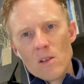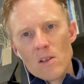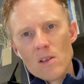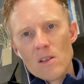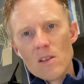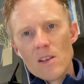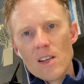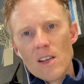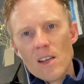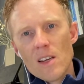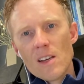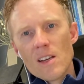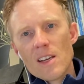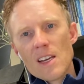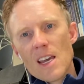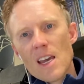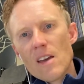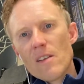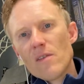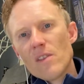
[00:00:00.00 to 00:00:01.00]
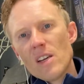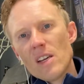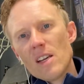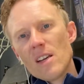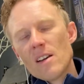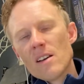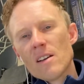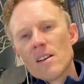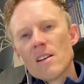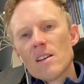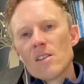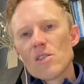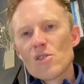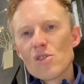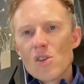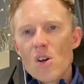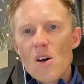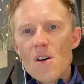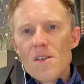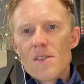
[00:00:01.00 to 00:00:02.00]
the KV
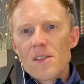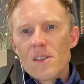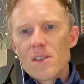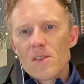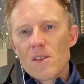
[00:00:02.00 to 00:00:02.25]
source is